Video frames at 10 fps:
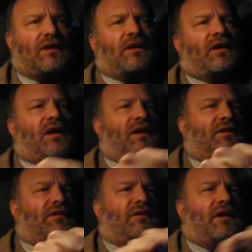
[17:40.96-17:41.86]
and
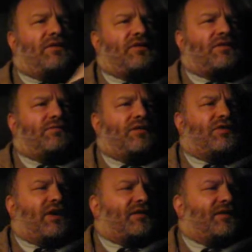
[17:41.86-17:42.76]
I just
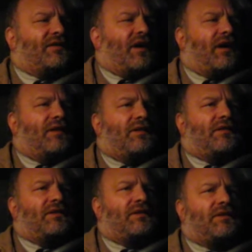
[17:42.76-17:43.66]
rejected that.
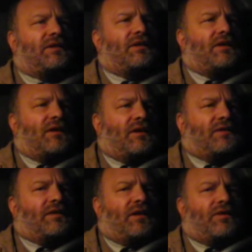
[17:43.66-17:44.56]

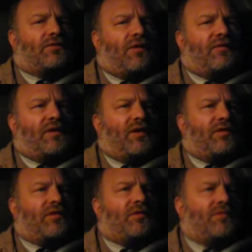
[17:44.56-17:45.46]
And then I drove
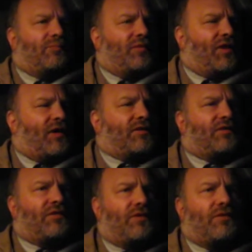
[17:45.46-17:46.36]
another block or
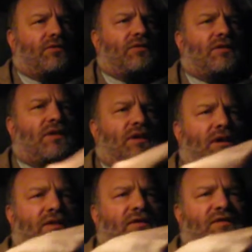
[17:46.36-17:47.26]
two
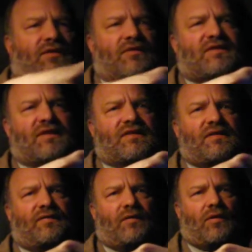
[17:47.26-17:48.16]
into Zone
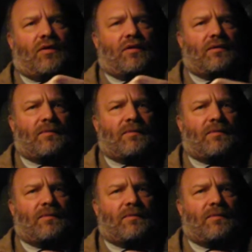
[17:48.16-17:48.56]
64,